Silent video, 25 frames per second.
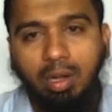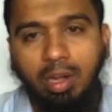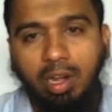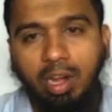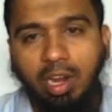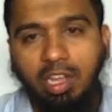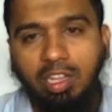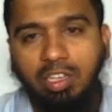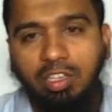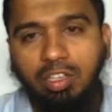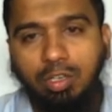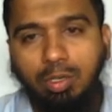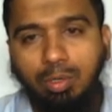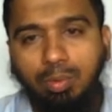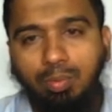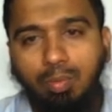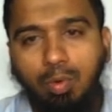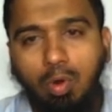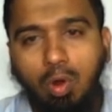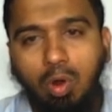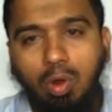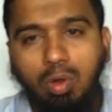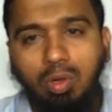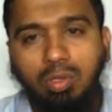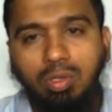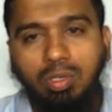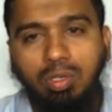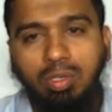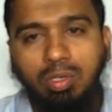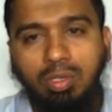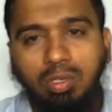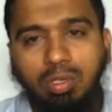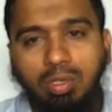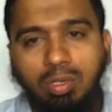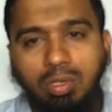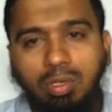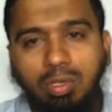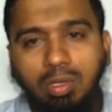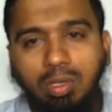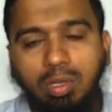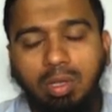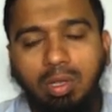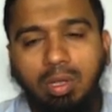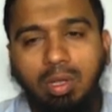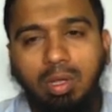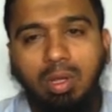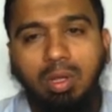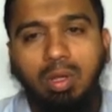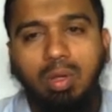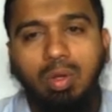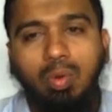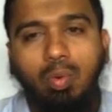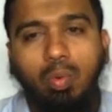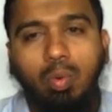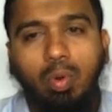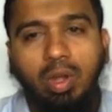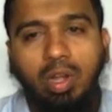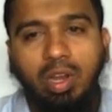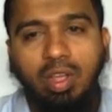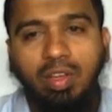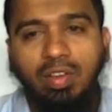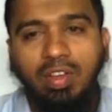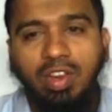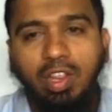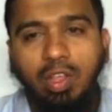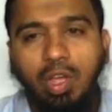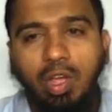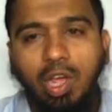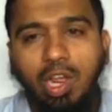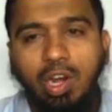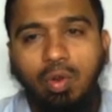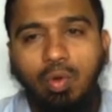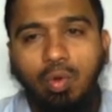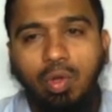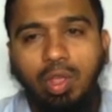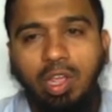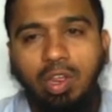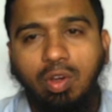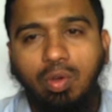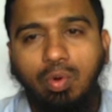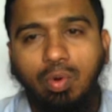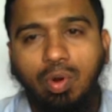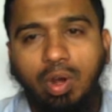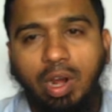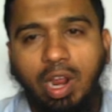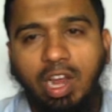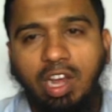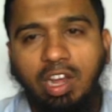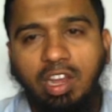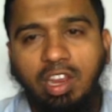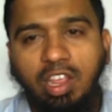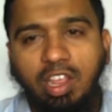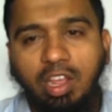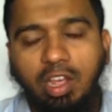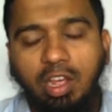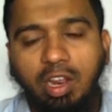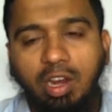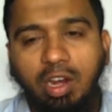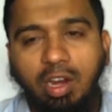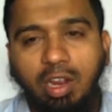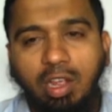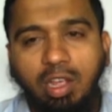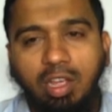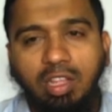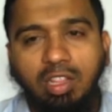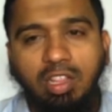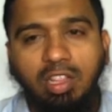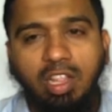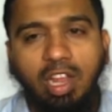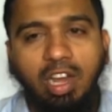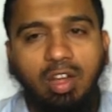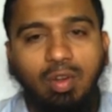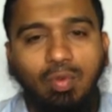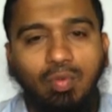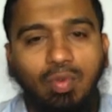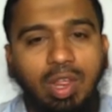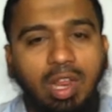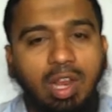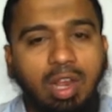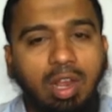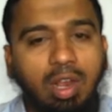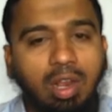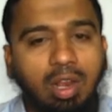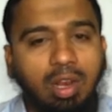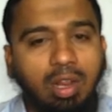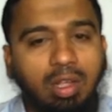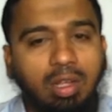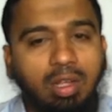text box, whatever you are going to write here, that will